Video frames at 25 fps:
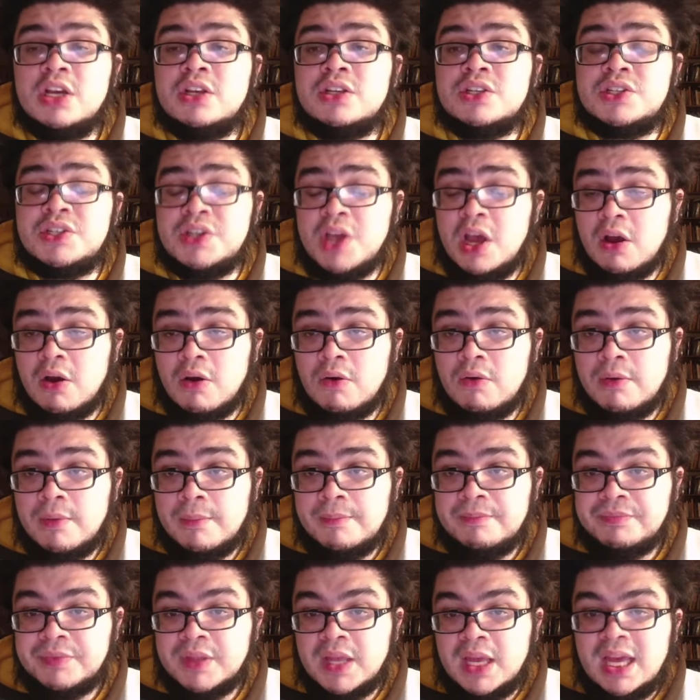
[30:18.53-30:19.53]
So
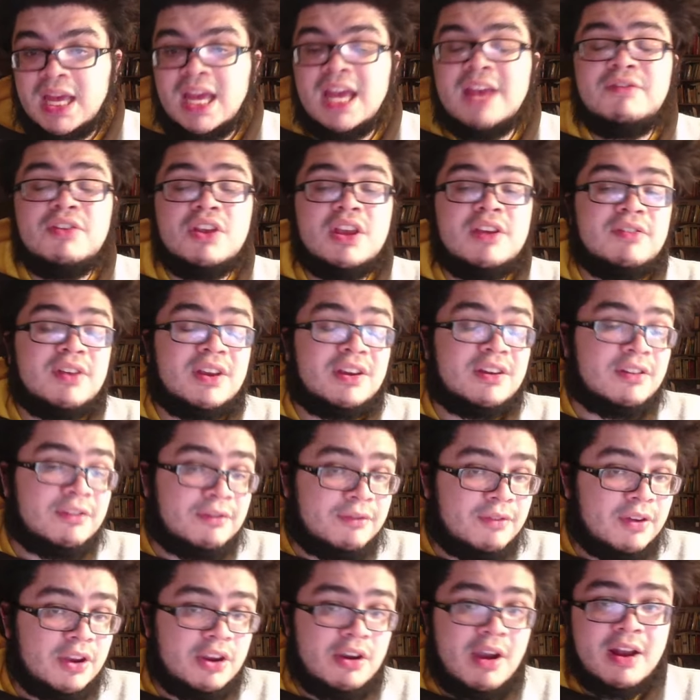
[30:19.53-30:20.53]
if he can
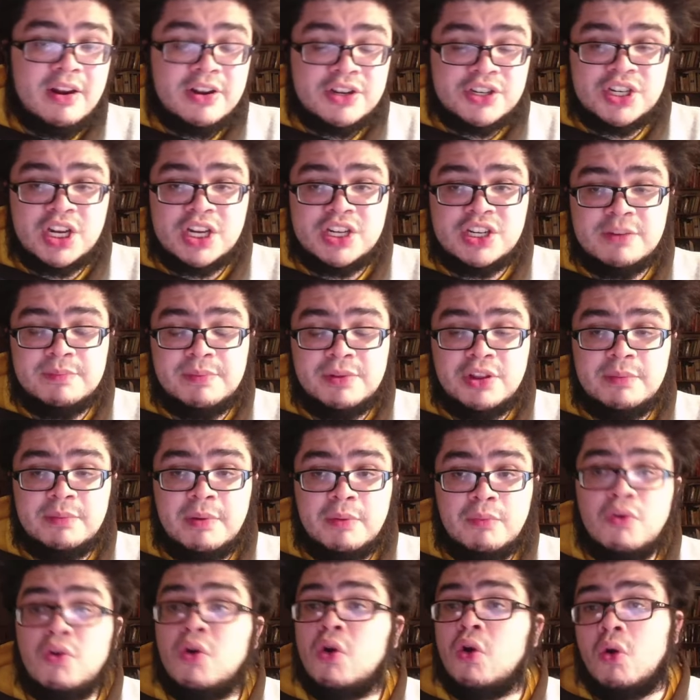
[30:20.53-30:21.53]
figure out his changeup a little
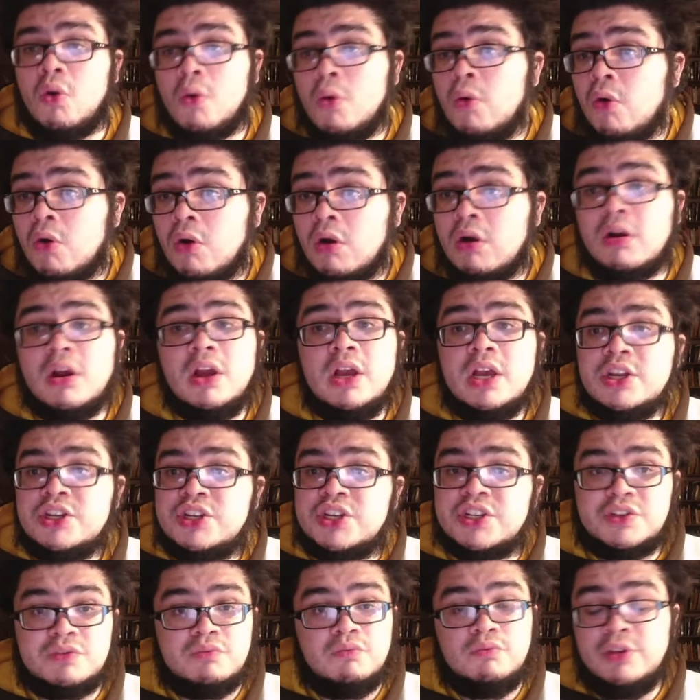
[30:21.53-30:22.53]
bit more, or
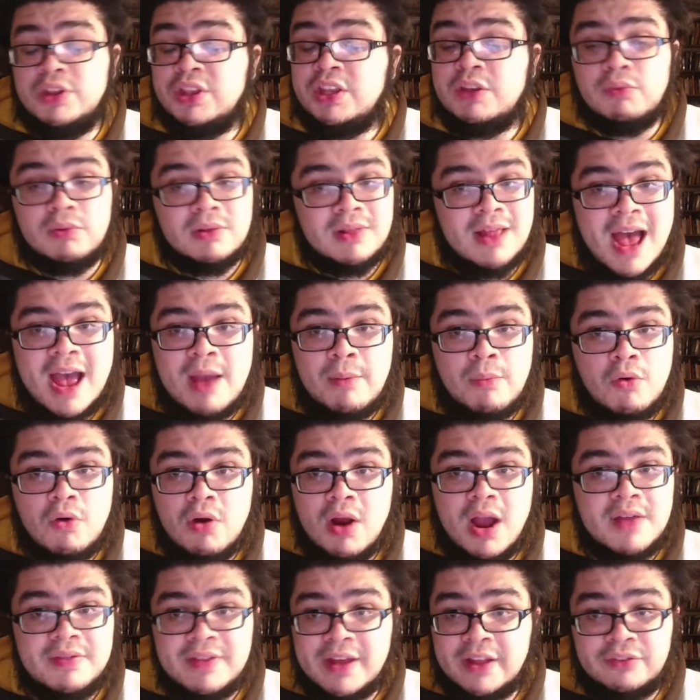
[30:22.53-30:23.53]
just really rely
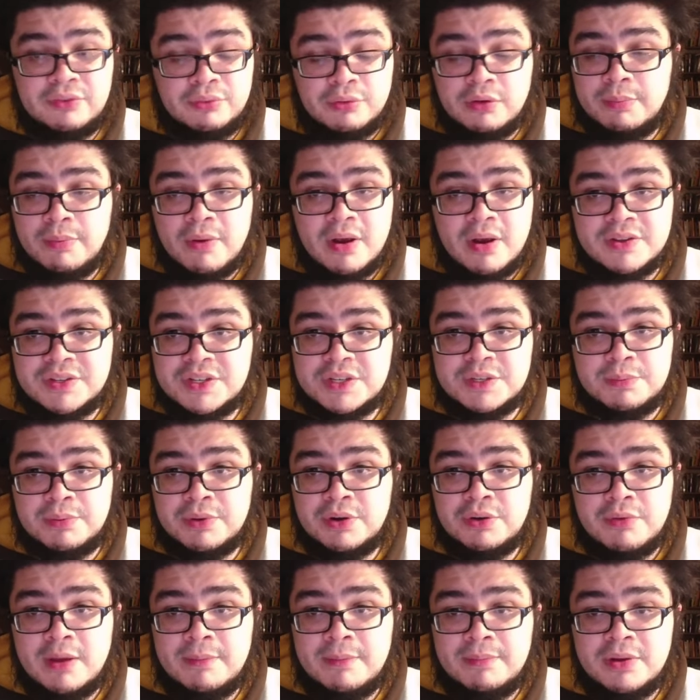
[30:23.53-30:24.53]
more on that sweeper as his
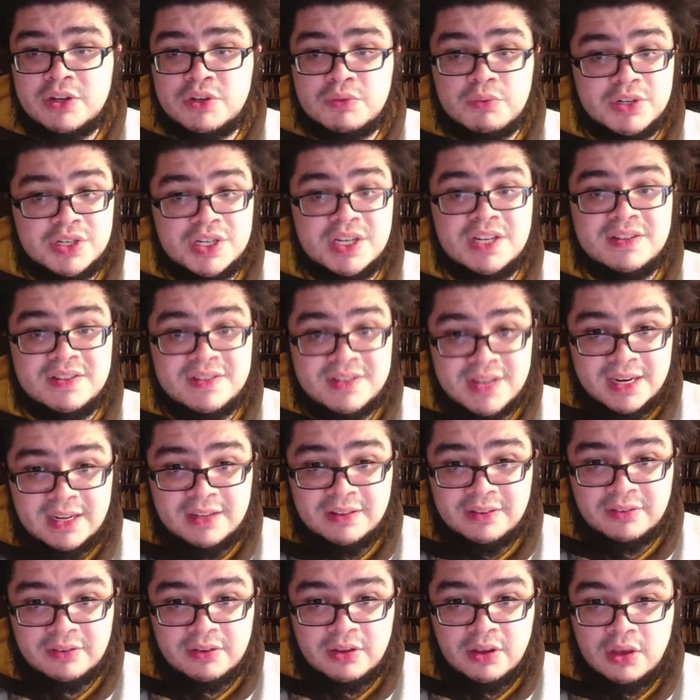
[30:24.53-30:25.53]
put-away pitch, which he
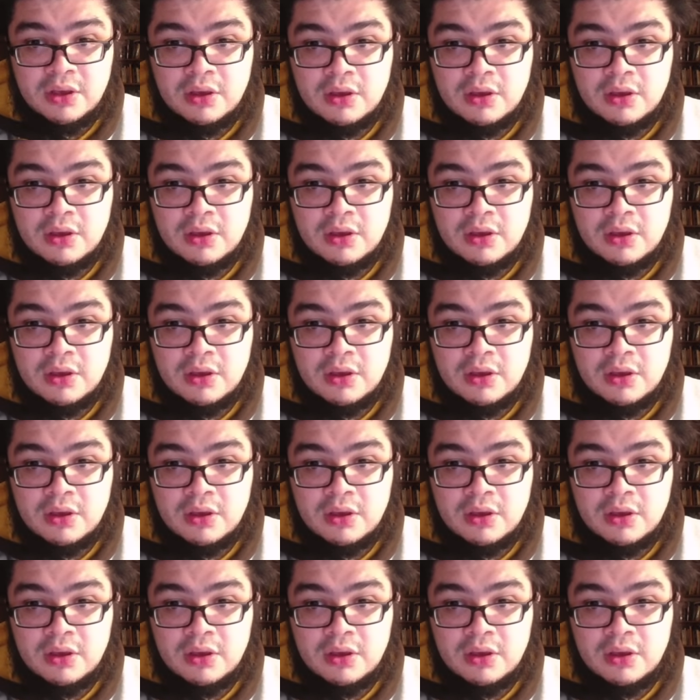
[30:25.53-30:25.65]
didn't,